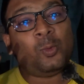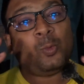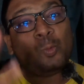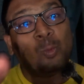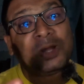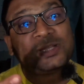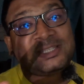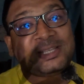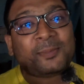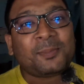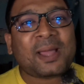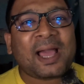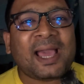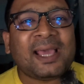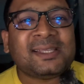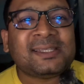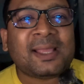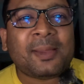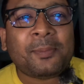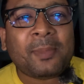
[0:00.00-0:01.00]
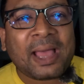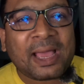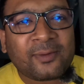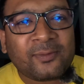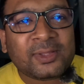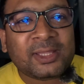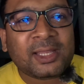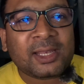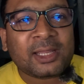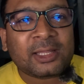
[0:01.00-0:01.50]
What's up, guys? I'm
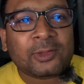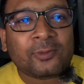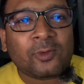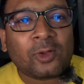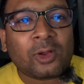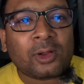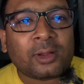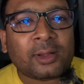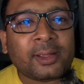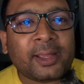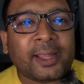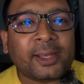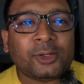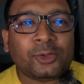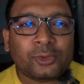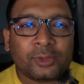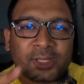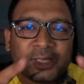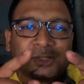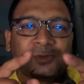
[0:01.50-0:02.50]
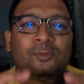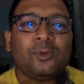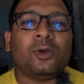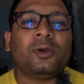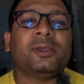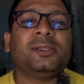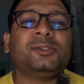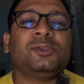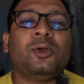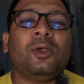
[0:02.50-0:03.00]
back with another vlog, and today's
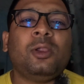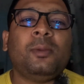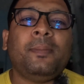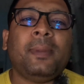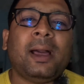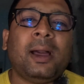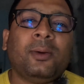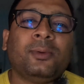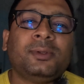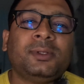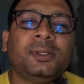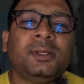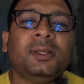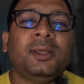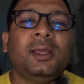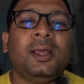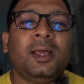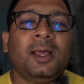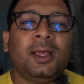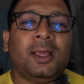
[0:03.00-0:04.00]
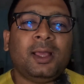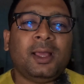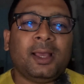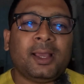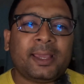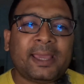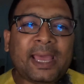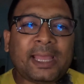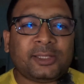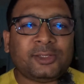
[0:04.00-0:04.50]
vlog is all about
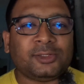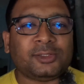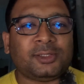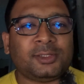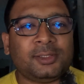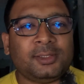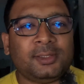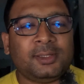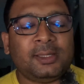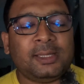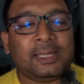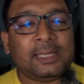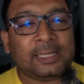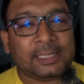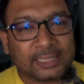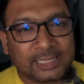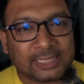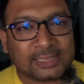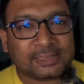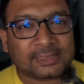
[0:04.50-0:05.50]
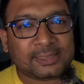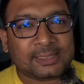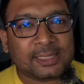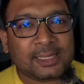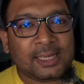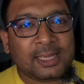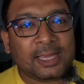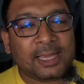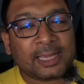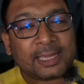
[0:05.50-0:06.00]
a gadget. Yes,
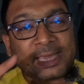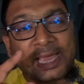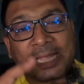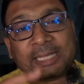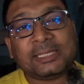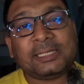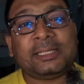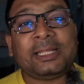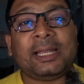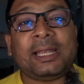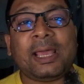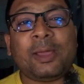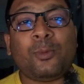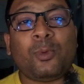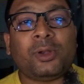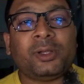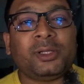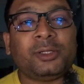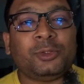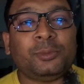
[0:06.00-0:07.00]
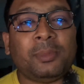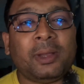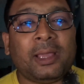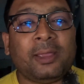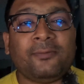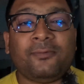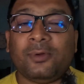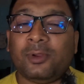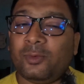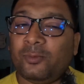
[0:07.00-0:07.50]
a gadget that I wanted to
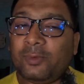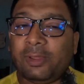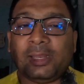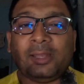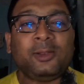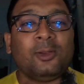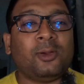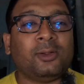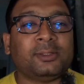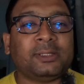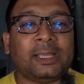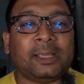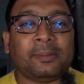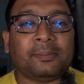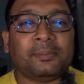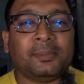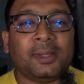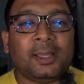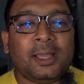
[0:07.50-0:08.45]
buy for a very long time,